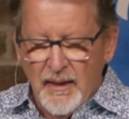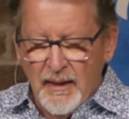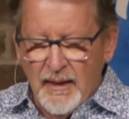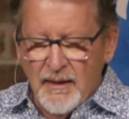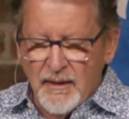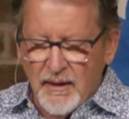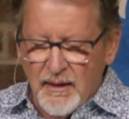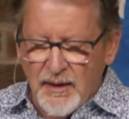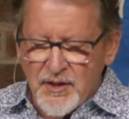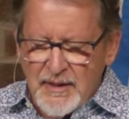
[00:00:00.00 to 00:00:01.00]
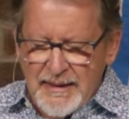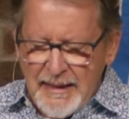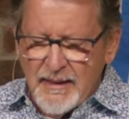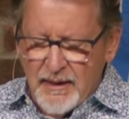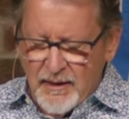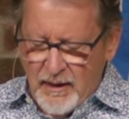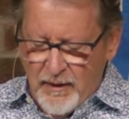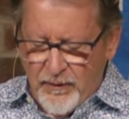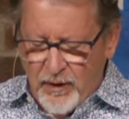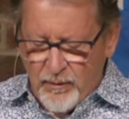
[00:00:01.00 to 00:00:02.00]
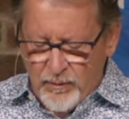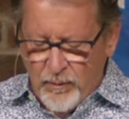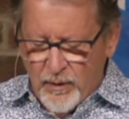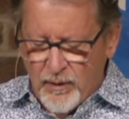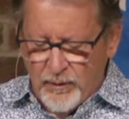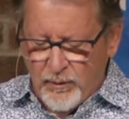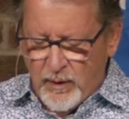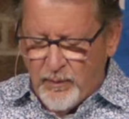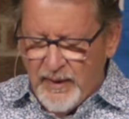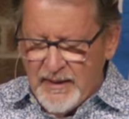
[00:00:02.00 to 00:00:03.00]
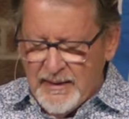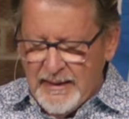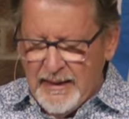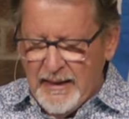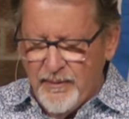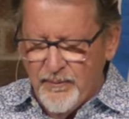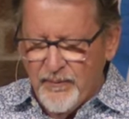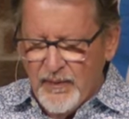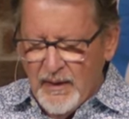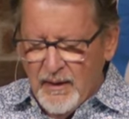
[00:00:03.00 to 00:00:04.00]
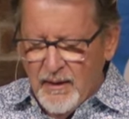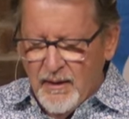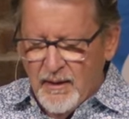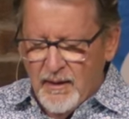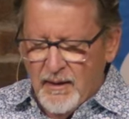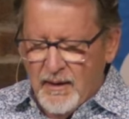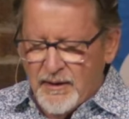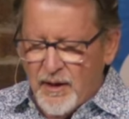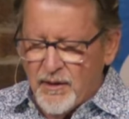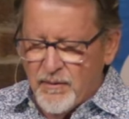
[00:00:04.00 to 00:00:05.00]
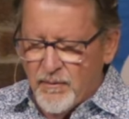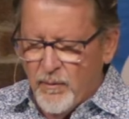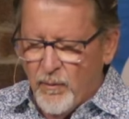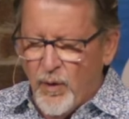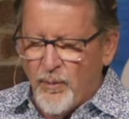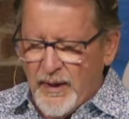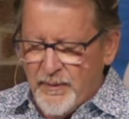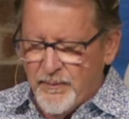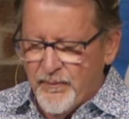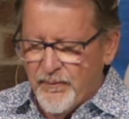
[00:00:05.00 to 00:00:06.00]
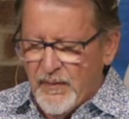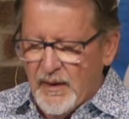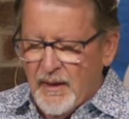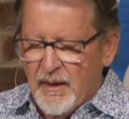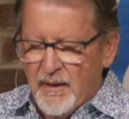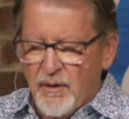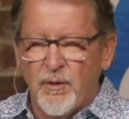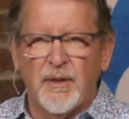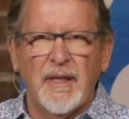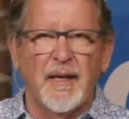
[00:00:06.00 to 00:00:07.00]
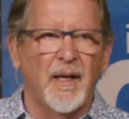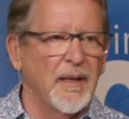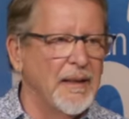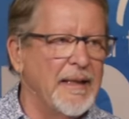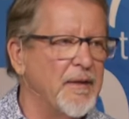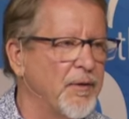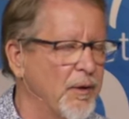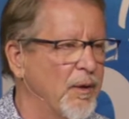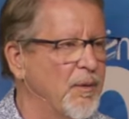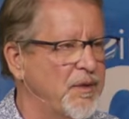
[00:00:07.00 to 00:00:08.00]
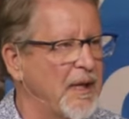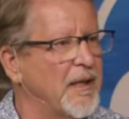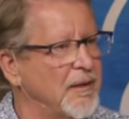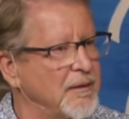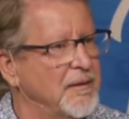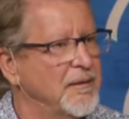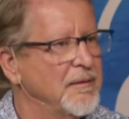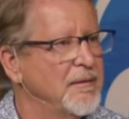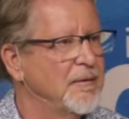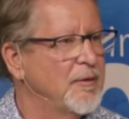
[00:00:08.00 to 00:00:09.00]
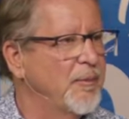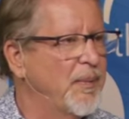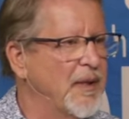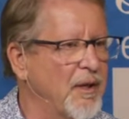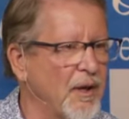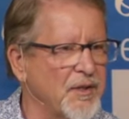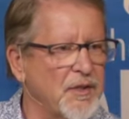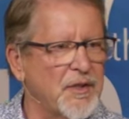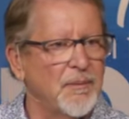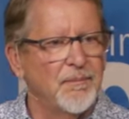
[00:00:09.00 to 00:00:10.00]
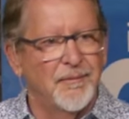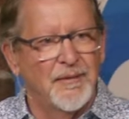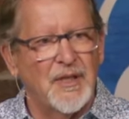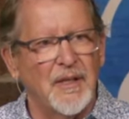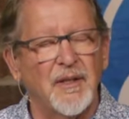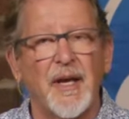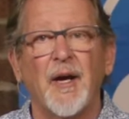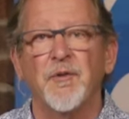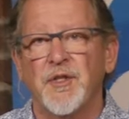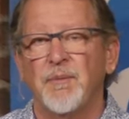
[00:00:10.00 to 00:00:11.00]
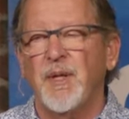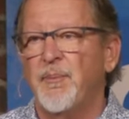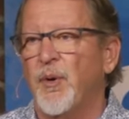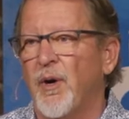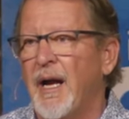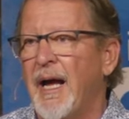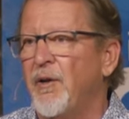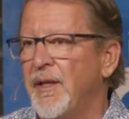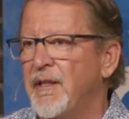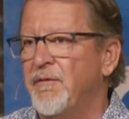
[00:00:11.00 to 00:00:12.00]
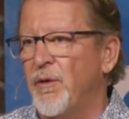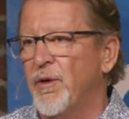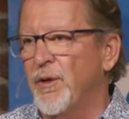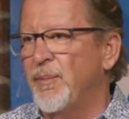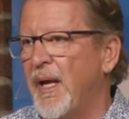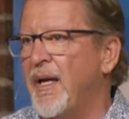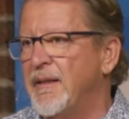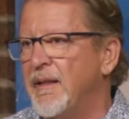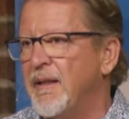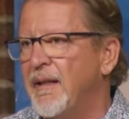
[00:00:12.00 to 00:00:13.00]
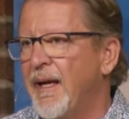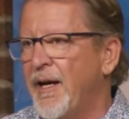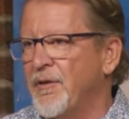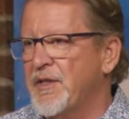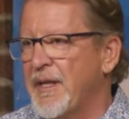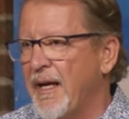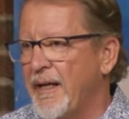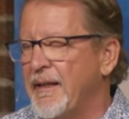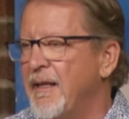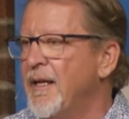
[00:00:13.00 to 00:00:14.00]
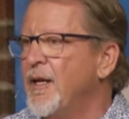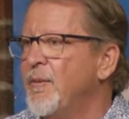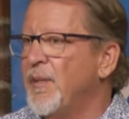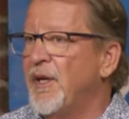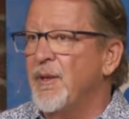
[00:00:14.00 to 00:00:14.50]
in this season of our world where we see a young woman who cannot leave her hotel because 10,000 people are howling for her blood outside merely